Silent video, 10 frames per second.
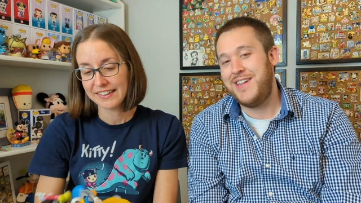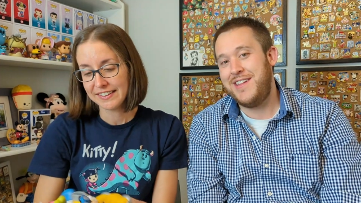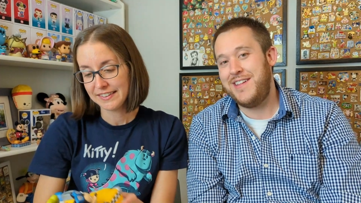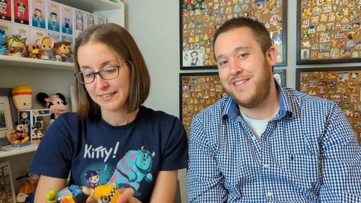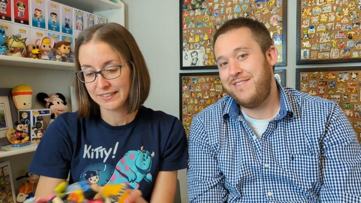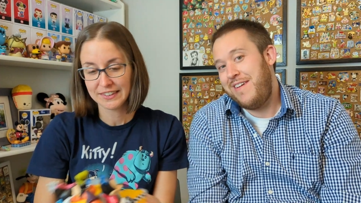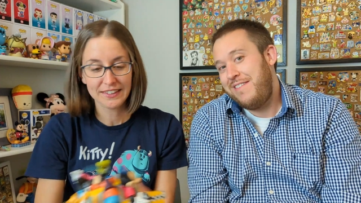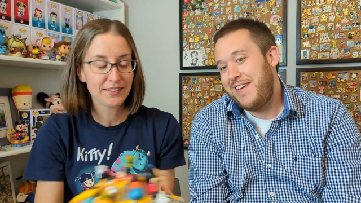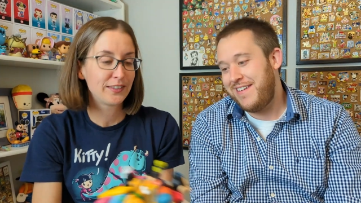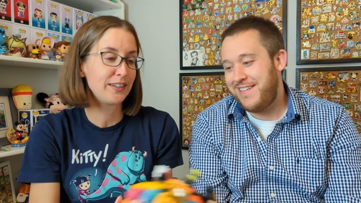Speaker 1: okay.
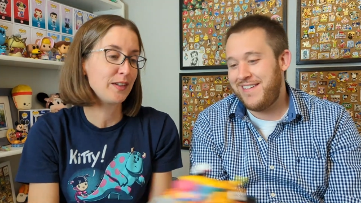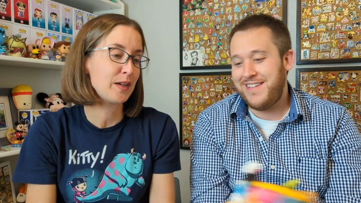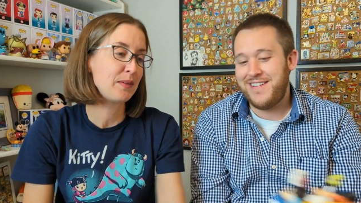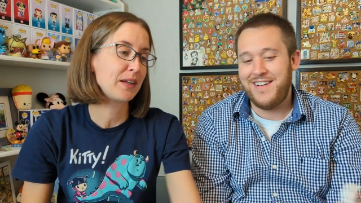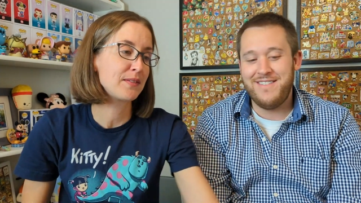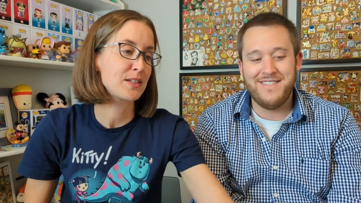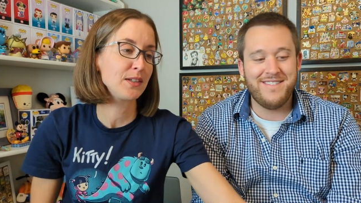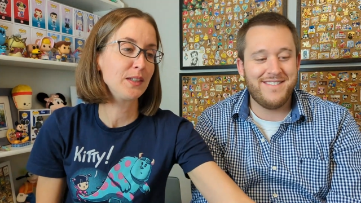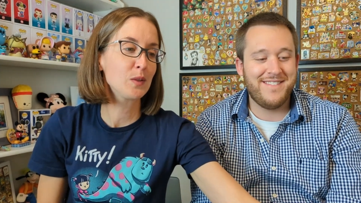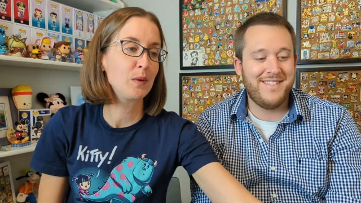Maybe. Well, yeah, I, I, mean, know. I'm
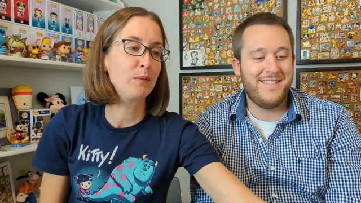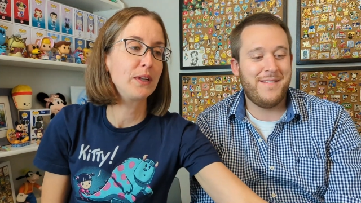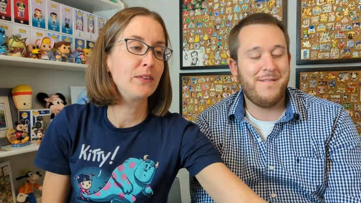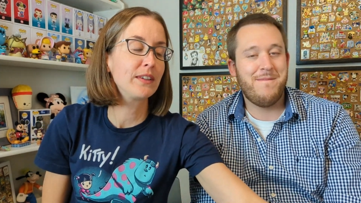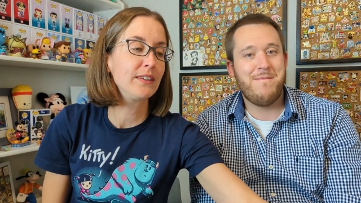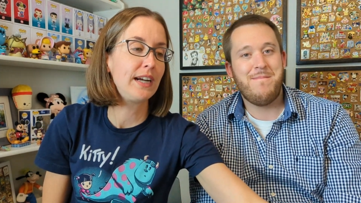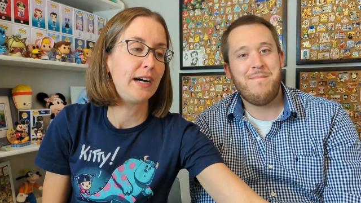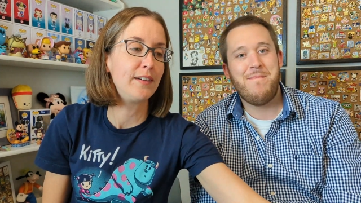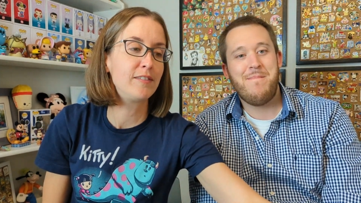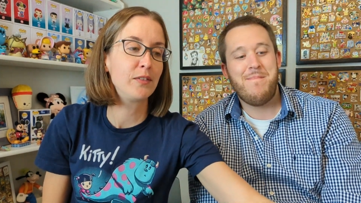sure there's people out there that
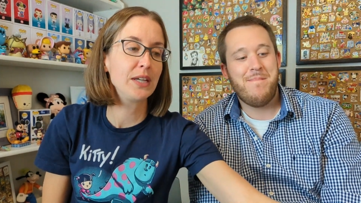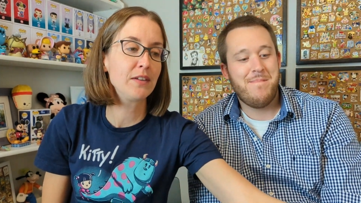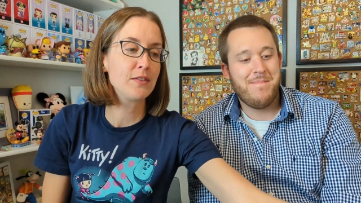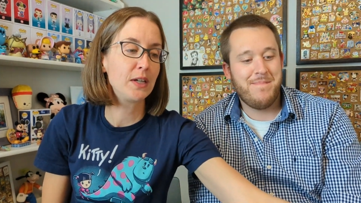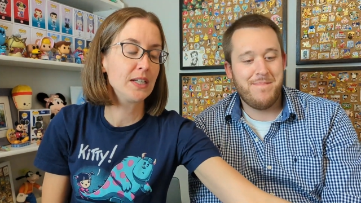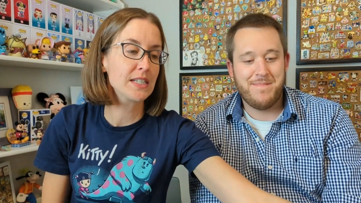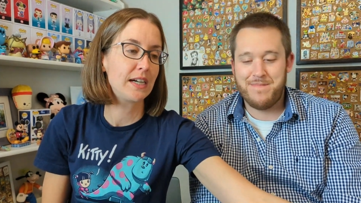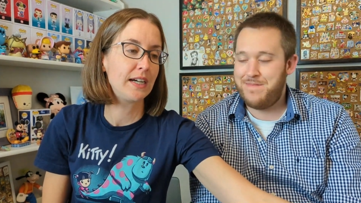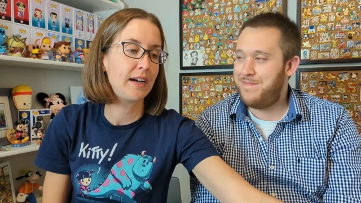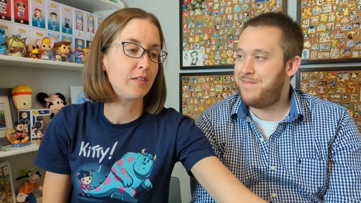have. We have not.
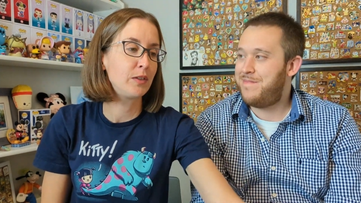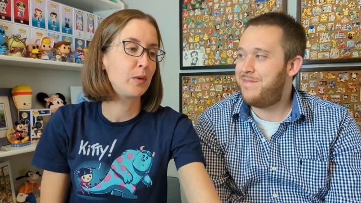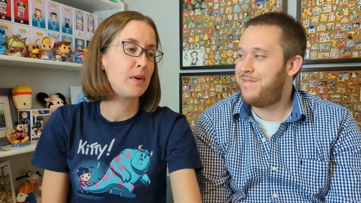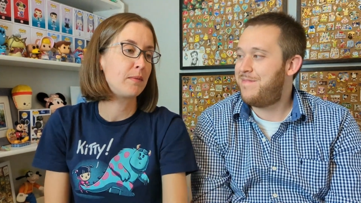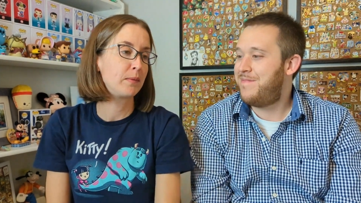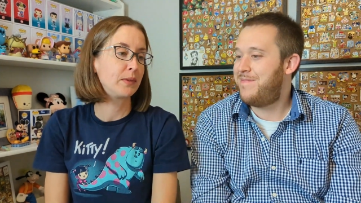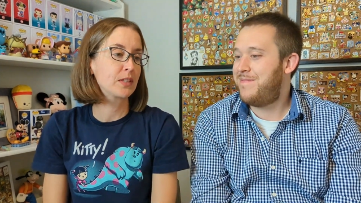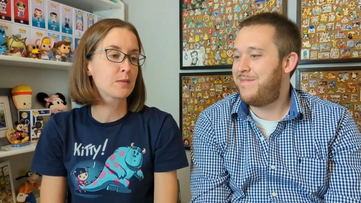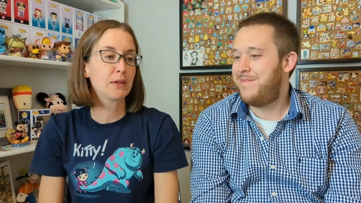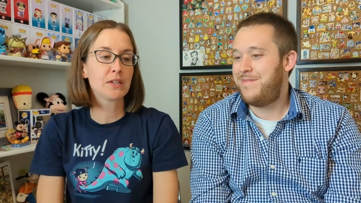I have no memorable
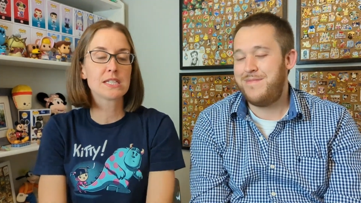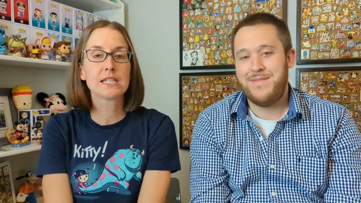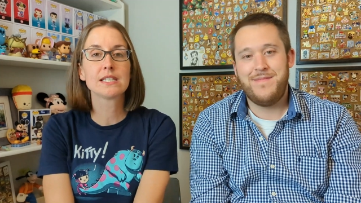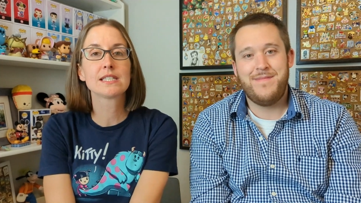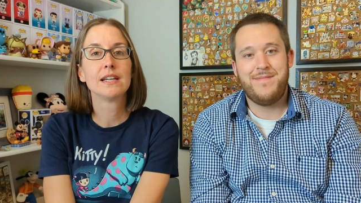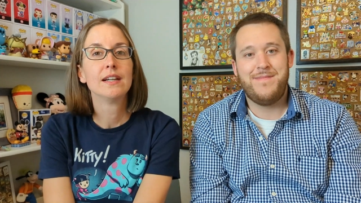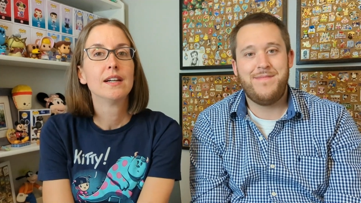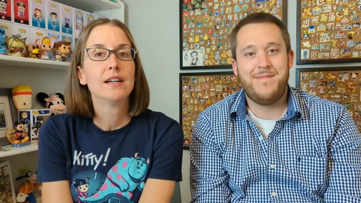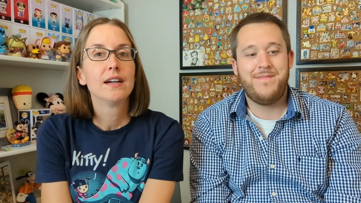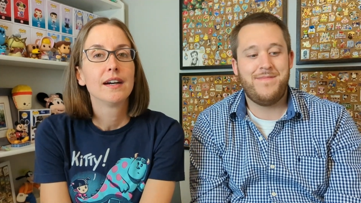experiences,
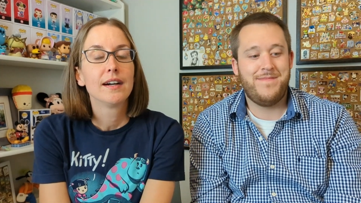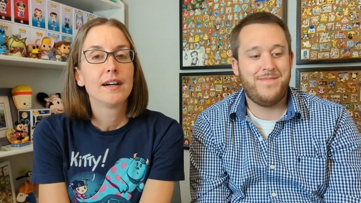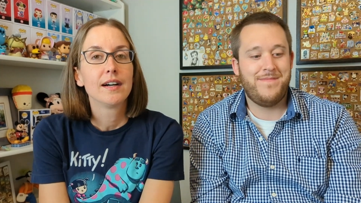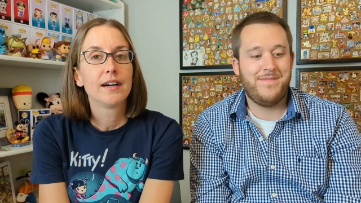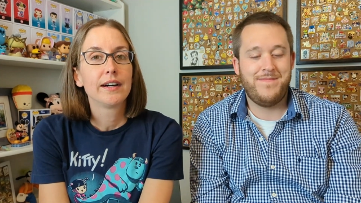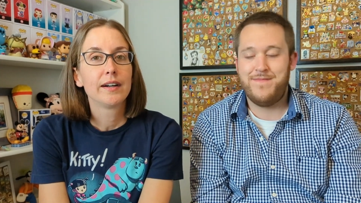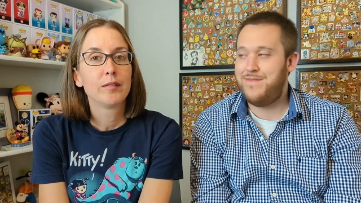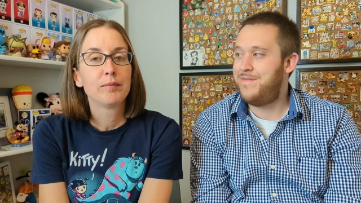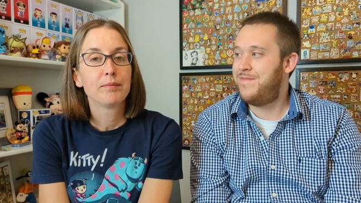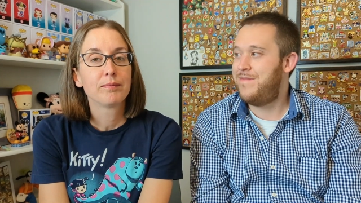
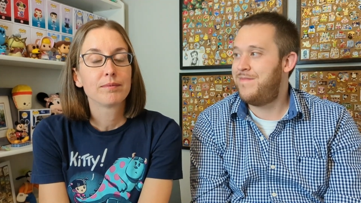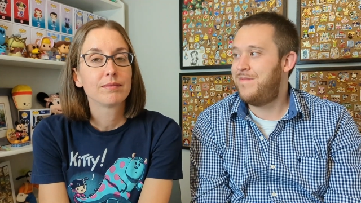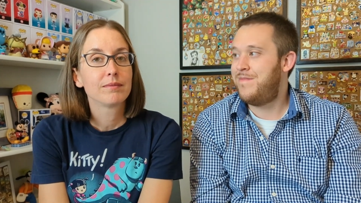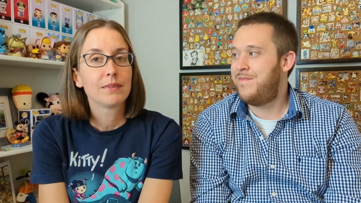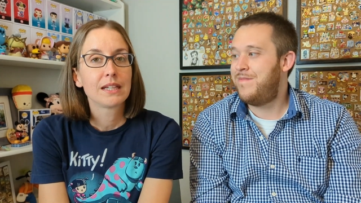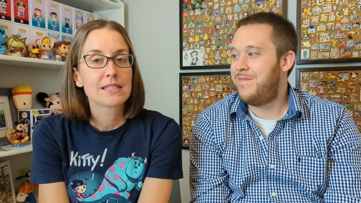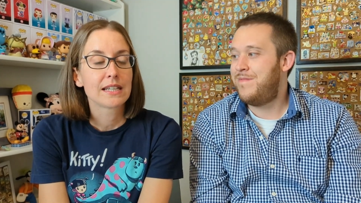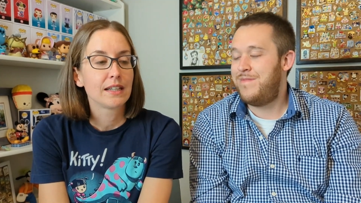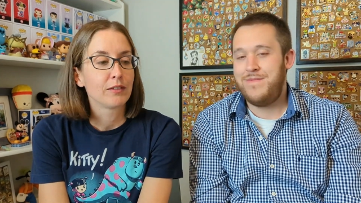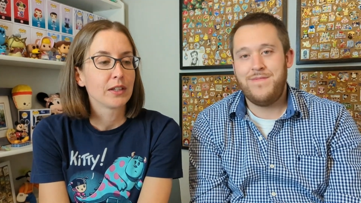um, because I
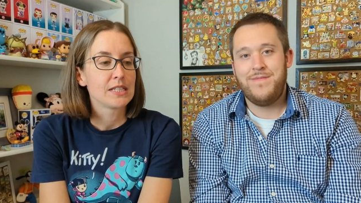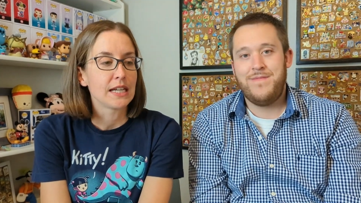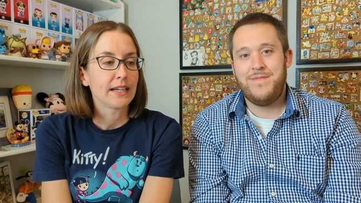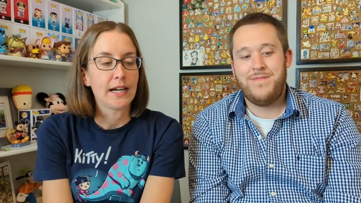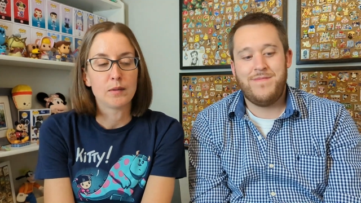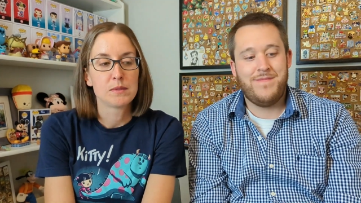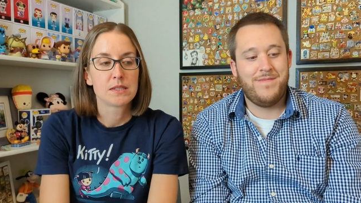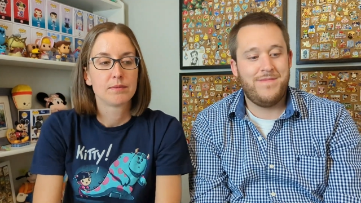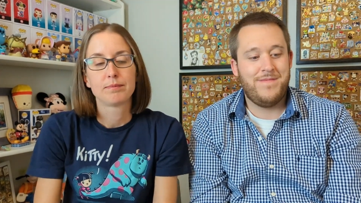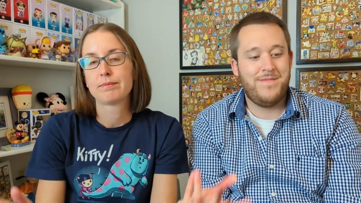didn't really take
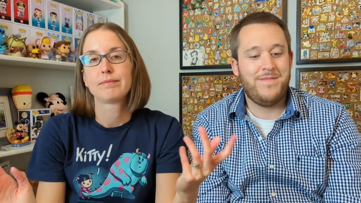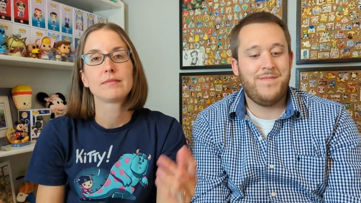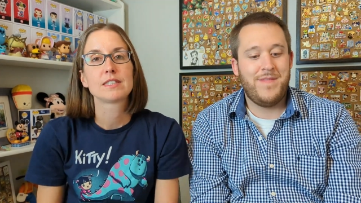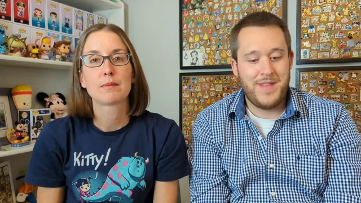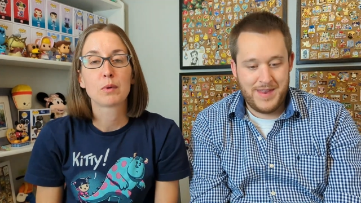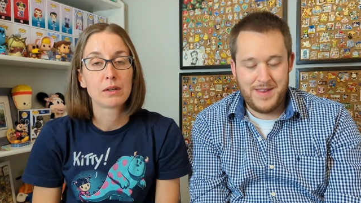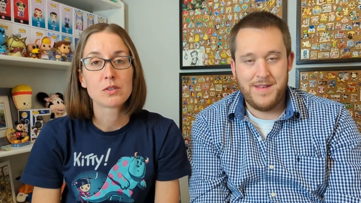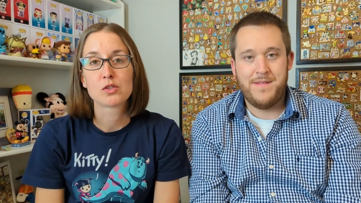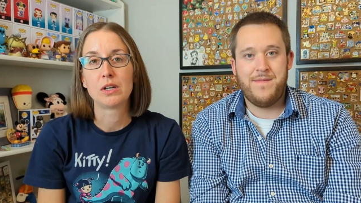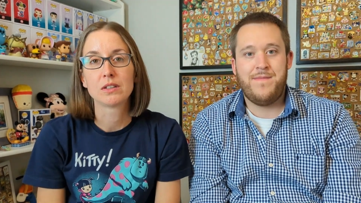cabs except when I
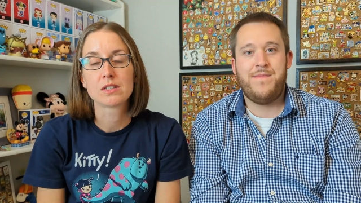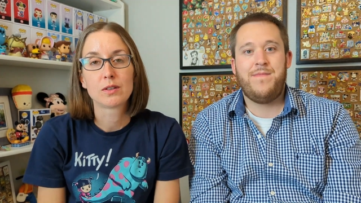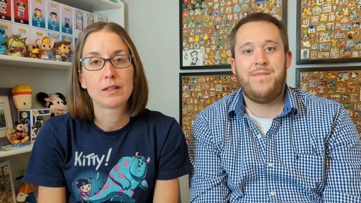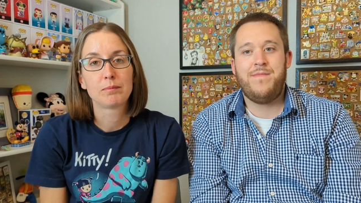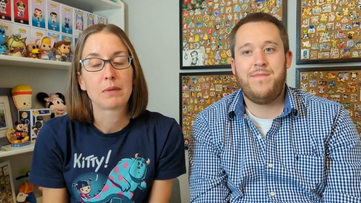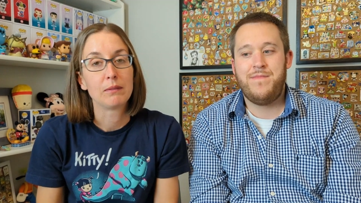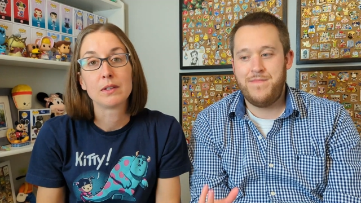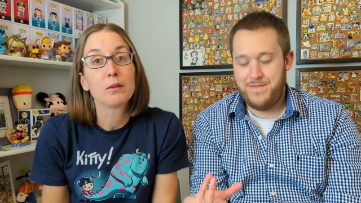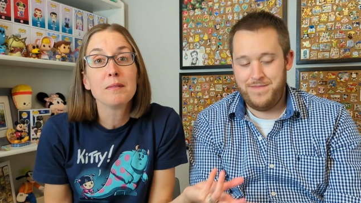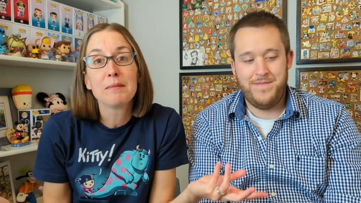was drunk, so I probably
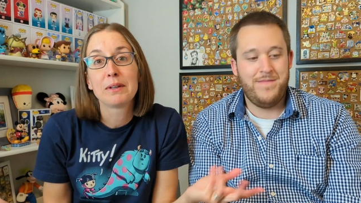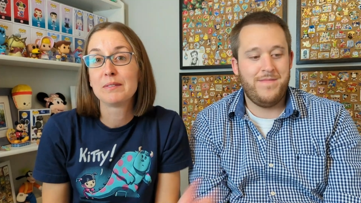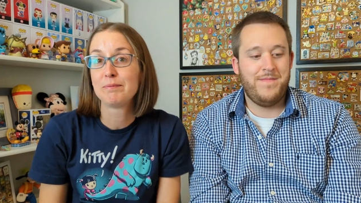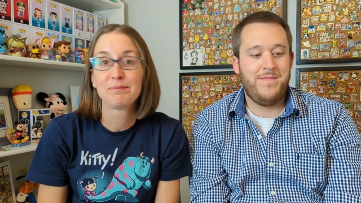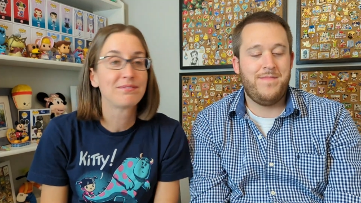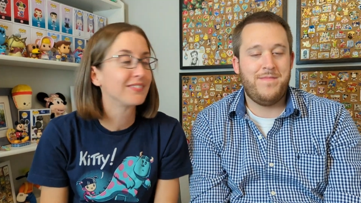don't remember.